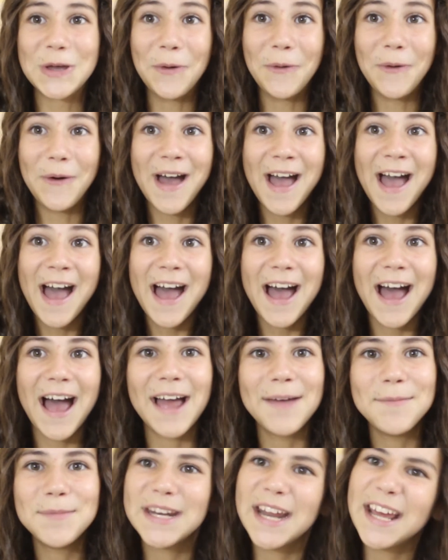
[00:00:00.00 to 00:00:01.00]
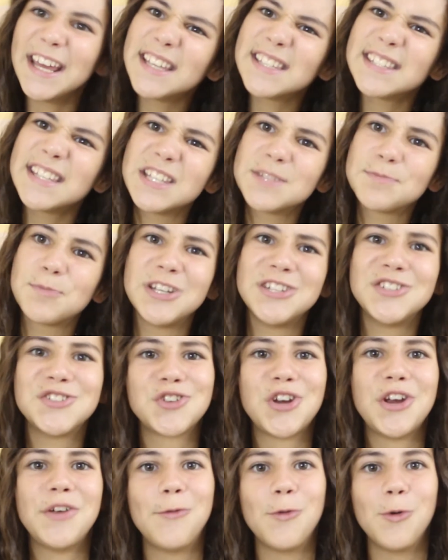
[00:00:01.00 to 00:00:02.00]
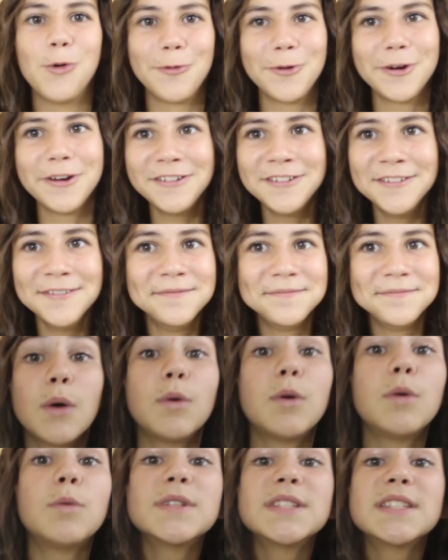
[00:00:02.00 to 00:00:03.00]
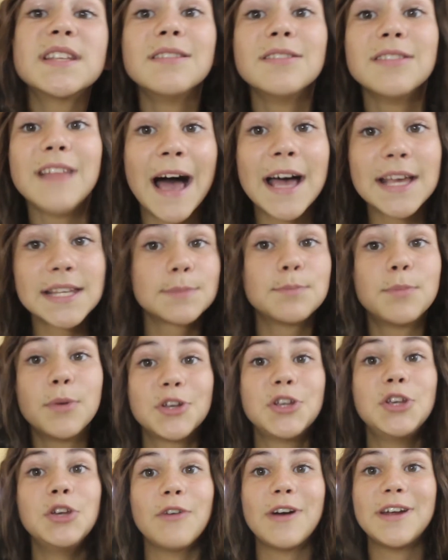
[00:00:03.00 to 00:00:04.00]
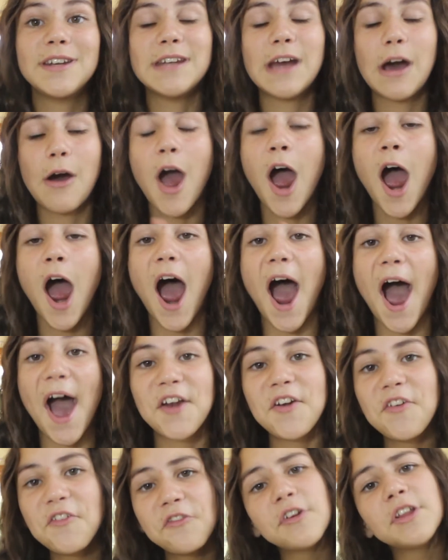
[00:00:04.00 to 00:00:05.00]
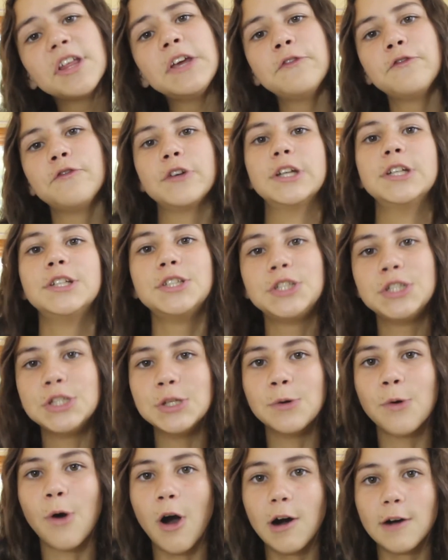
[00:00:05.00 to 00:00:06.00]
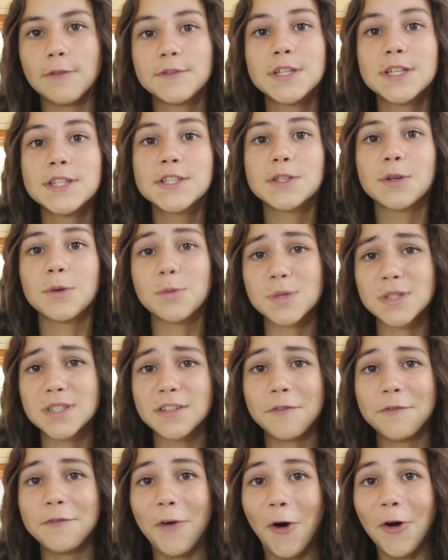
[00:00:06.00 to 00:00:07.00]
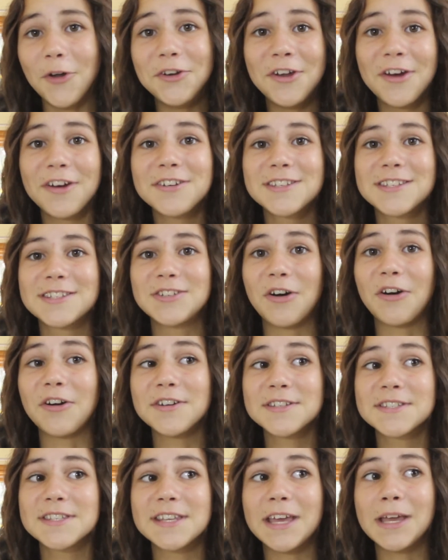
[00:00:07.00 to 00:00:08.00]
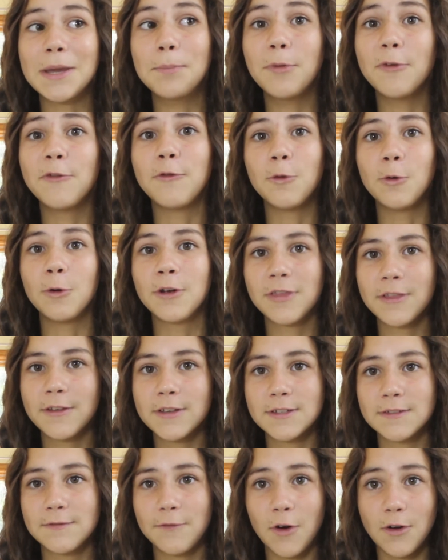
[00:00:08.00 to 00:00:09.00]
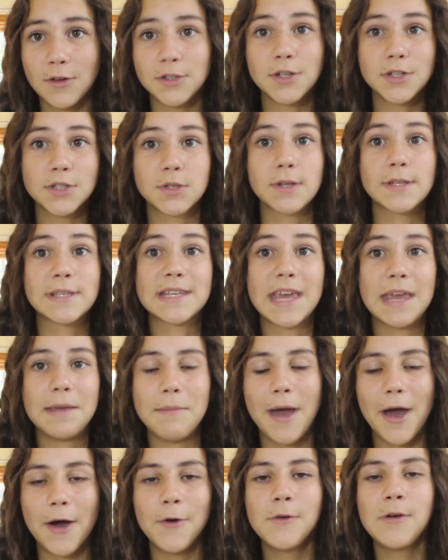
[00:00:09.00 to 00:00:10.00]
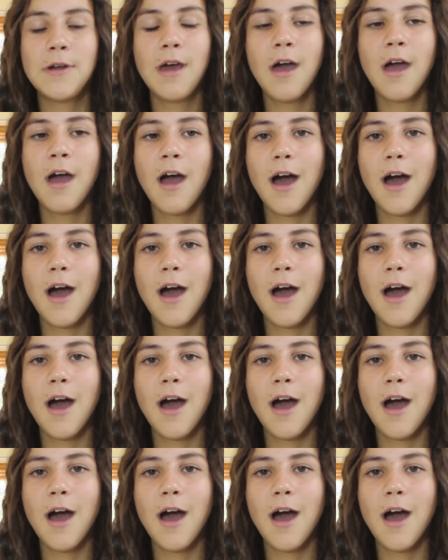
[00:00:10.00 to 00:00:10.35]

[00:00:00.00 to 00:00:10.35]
So, I mean, I guess that's pretty straightforward. What was the last book you read? Now, I don't really read too often, so it was The Fault in Our Stars, like before The Fault in Our Stars came out.